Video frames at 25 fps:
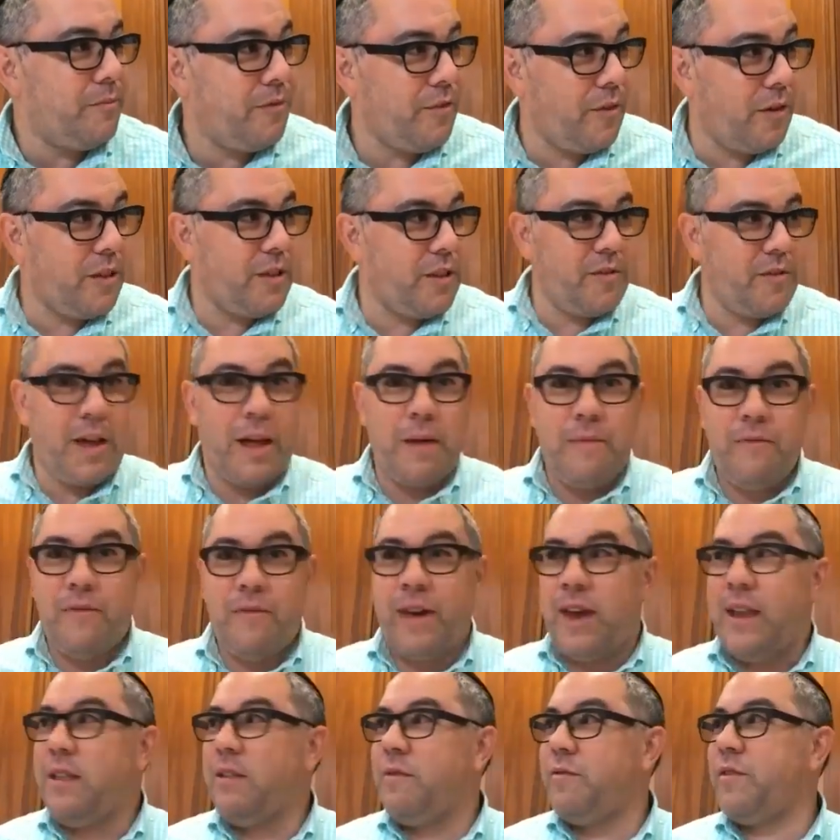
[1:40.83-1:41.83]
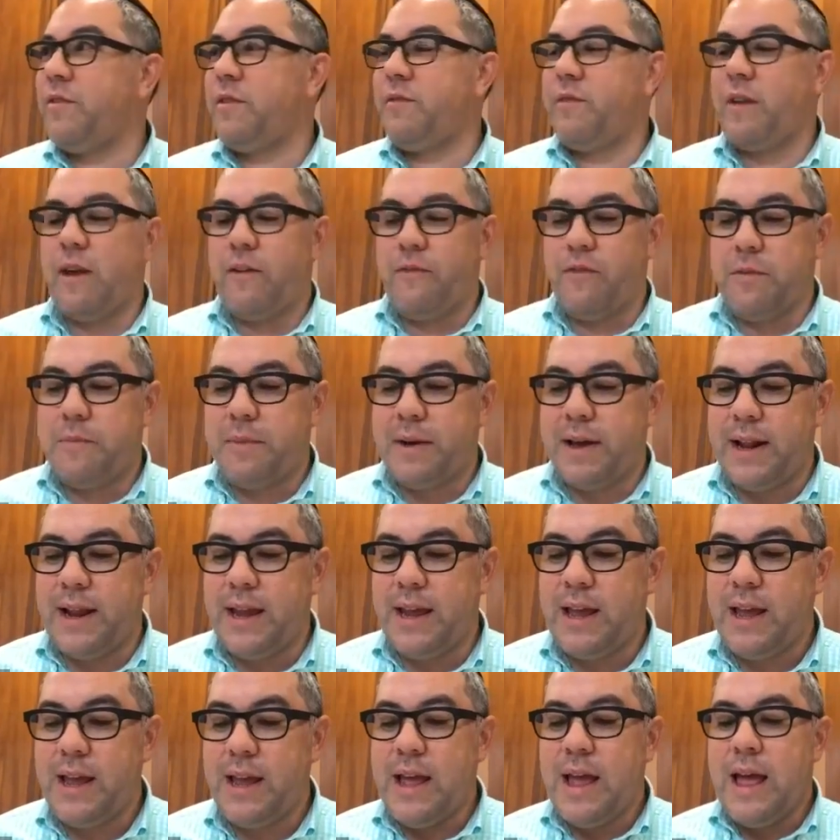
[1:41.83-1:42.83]
front of Am V'Ed, in front of
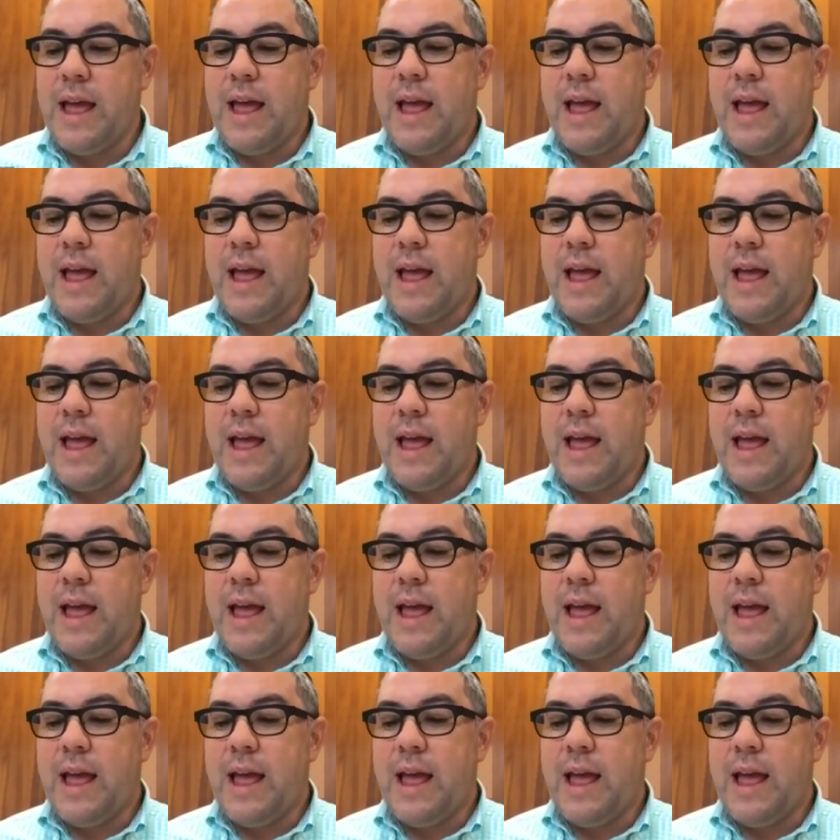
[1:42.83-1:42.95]
everybody.